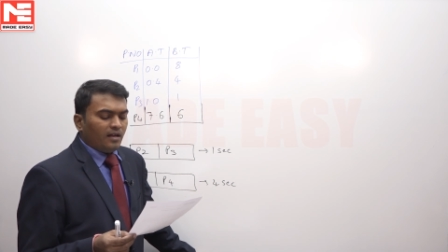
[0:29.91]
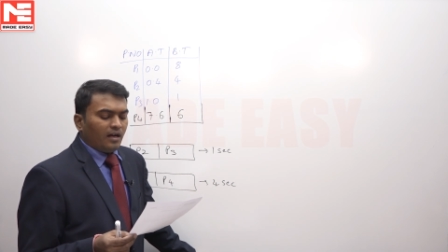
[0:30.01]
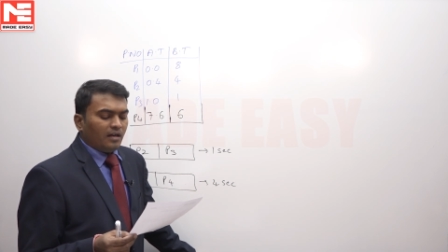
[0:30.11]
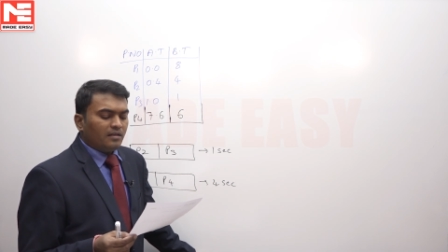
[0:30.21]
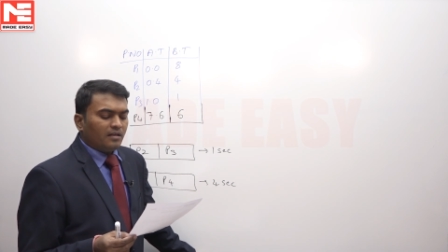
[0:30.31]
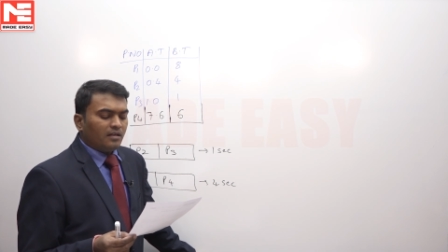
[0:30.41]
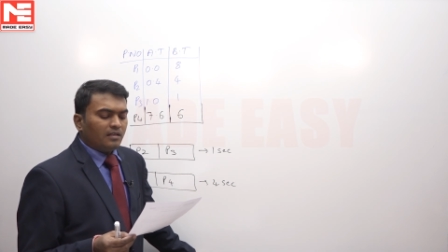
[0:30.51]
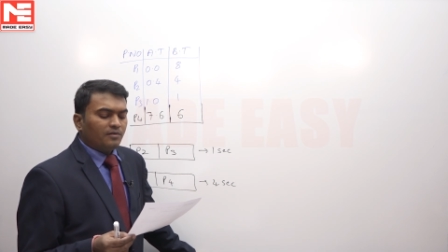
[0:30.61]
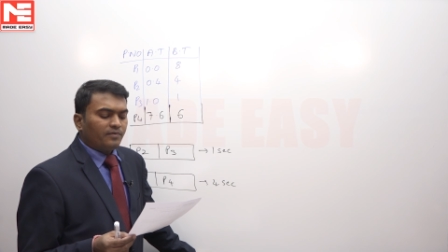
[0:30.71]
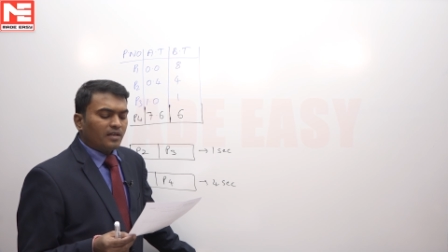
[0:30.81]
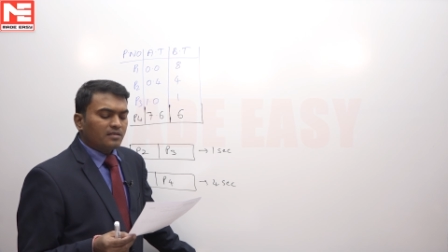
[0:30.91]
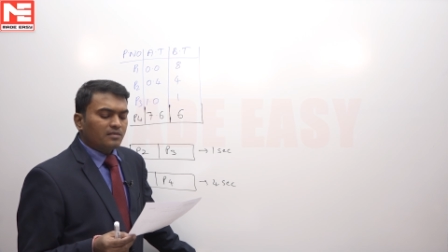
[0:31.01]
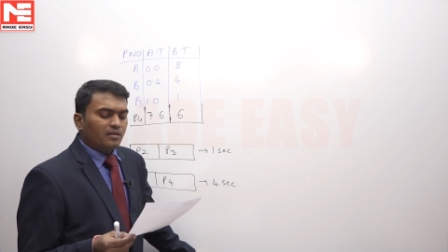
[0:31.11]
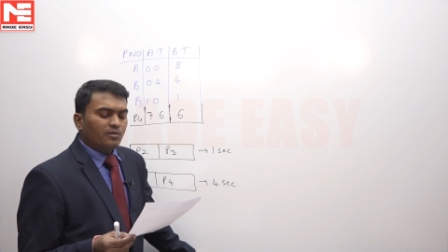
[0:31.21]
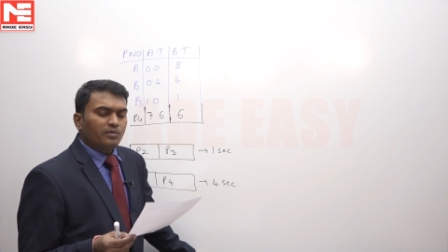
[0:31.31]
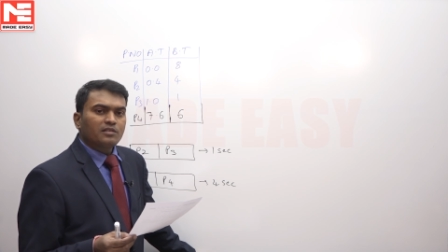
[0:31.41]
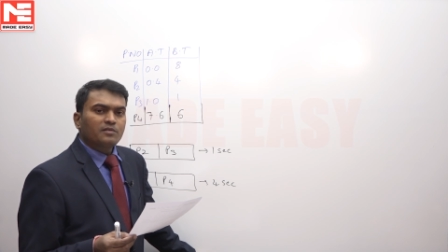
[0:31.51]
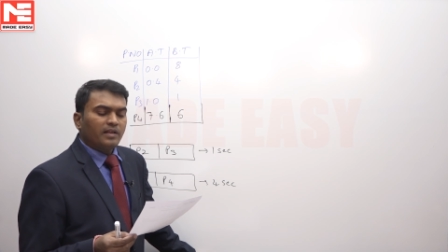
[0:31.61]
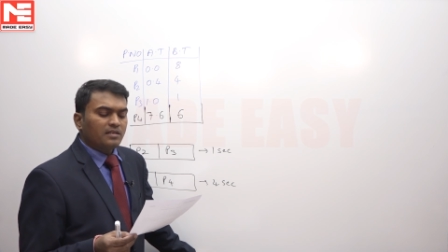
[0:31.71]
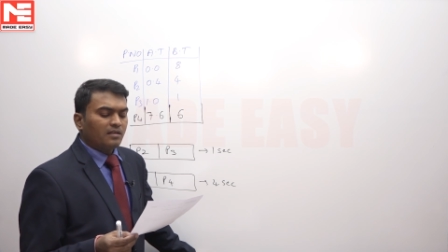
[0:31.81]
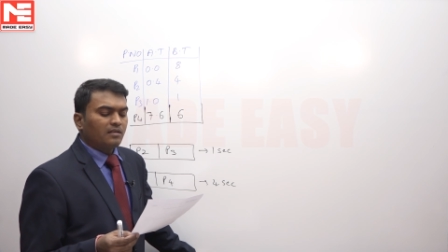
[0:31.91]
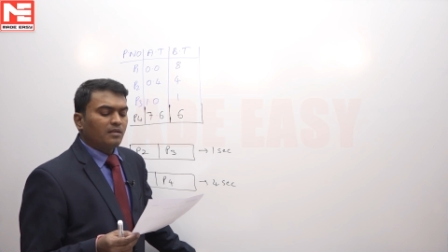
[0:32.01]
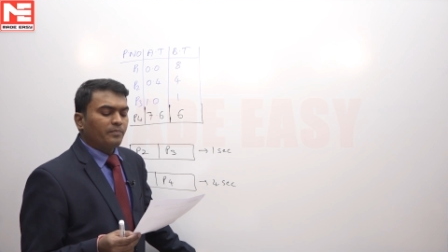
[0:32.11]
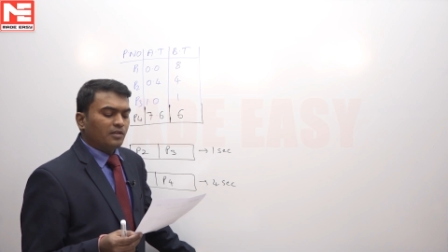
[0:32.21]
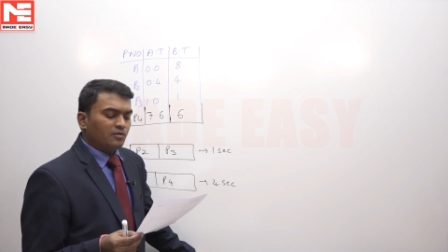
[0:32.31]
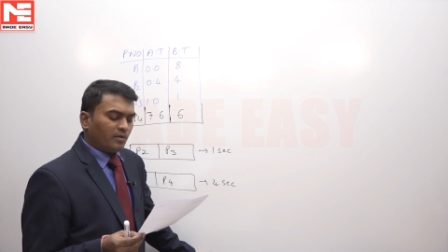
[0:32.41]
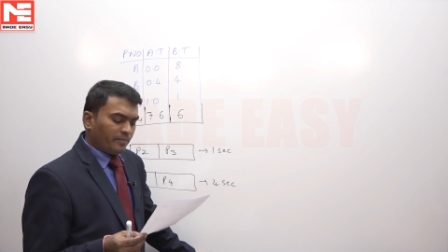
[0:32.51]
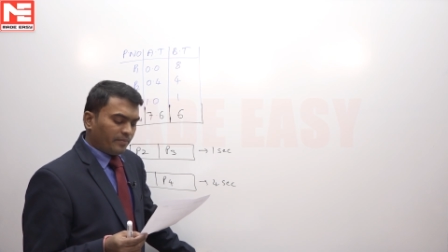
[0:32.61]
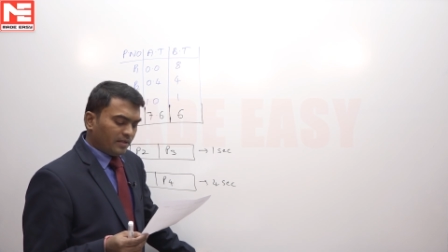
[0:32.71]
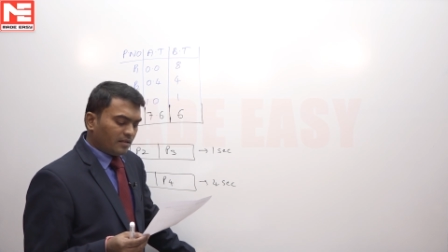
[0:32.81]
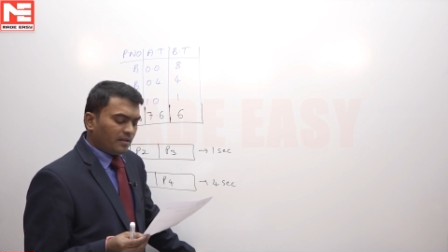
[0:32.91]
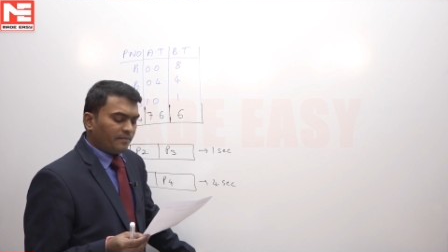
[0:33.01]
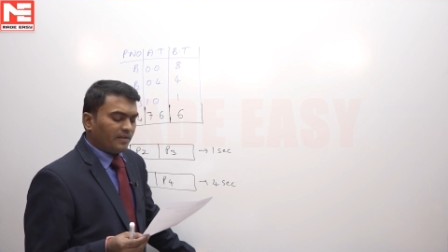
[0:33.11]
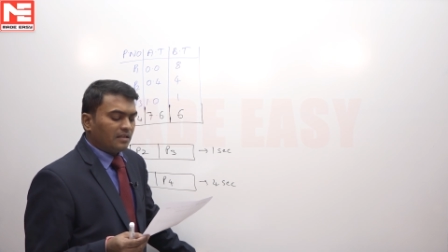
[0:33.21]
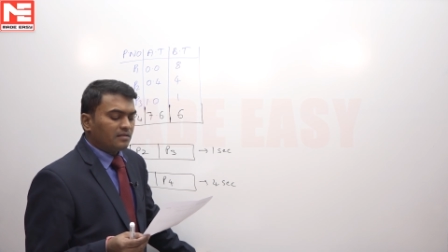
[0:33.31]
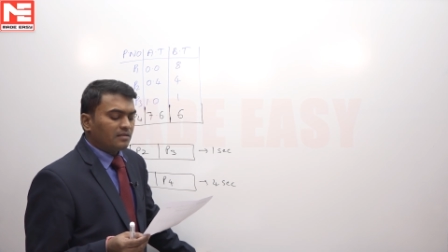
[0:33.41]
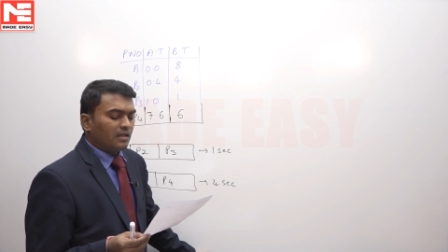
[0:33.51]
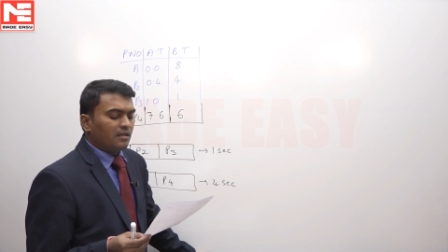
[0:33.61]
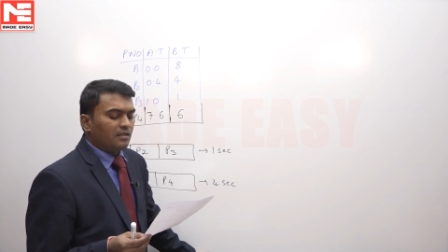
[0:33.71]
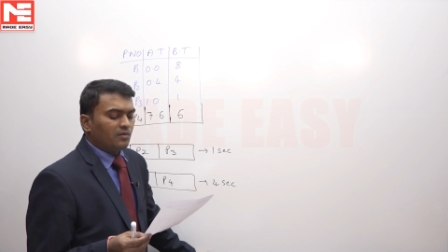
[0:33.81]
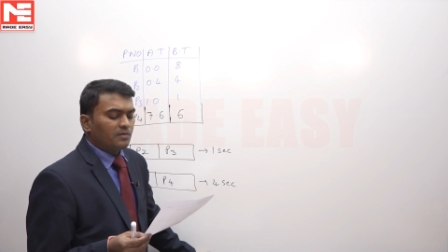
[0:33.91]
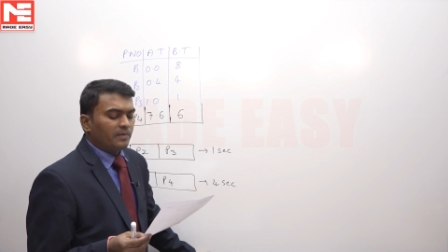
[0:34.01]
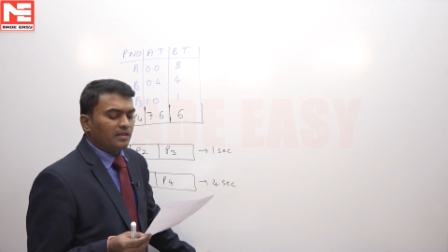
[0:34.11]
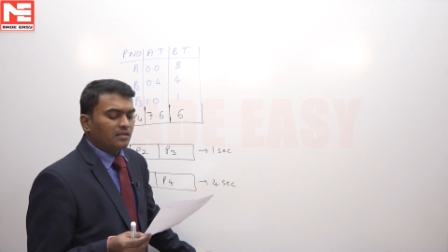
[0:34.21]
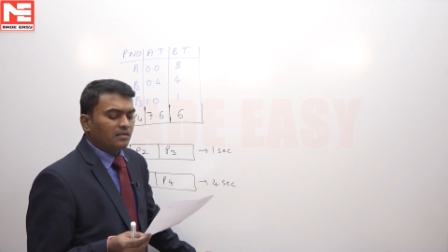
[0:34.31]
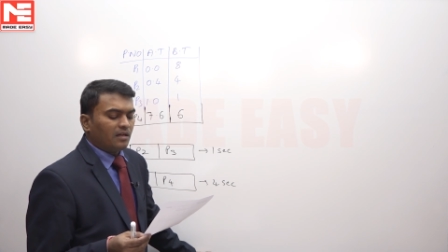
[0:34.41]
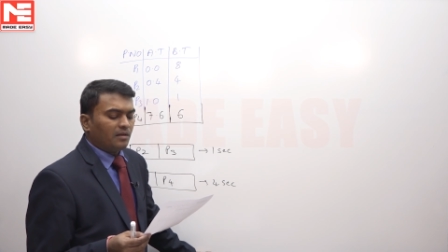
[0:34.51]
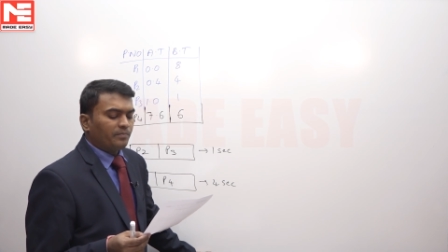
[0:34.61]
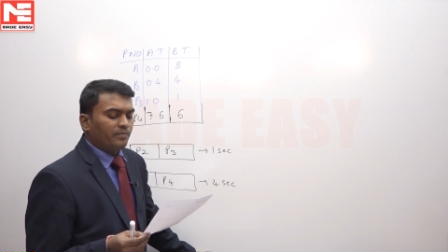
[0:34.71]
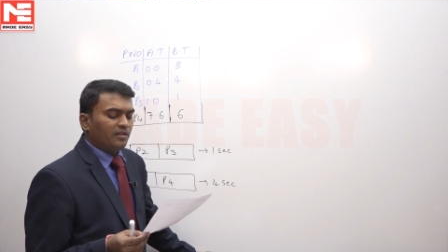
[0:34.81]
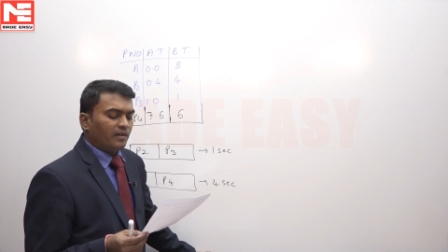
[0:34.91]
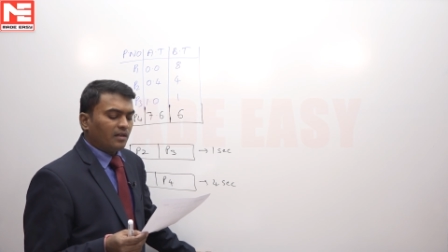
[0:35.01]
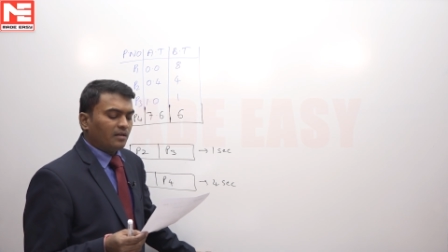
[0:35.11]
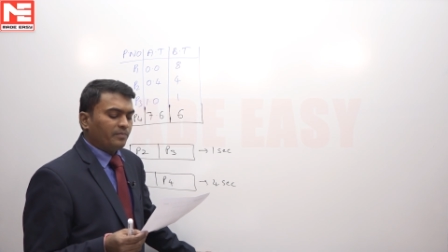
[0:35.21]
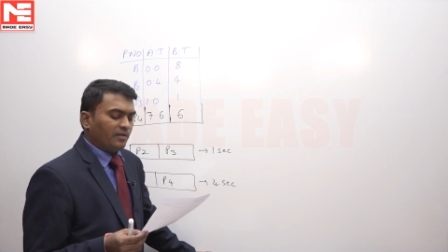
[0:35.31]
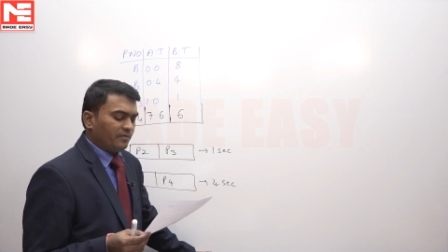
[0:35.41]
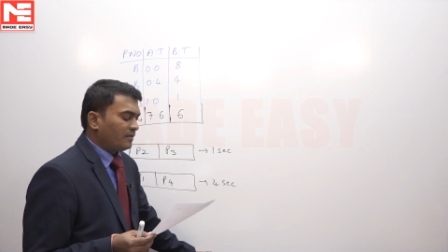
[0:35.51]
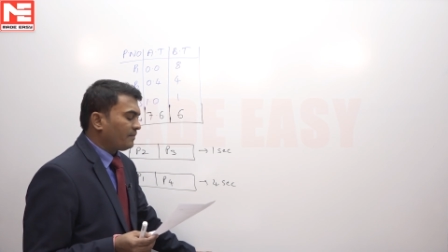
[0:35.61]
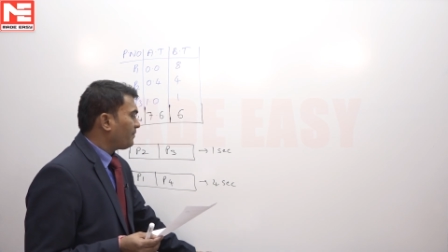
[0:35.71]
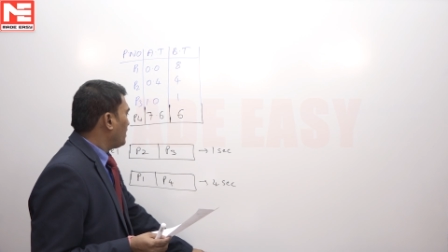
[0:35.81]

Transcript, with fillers: and uh, in the first queue is placing the P2 and P3, in the second queue is placing the P1 and P4.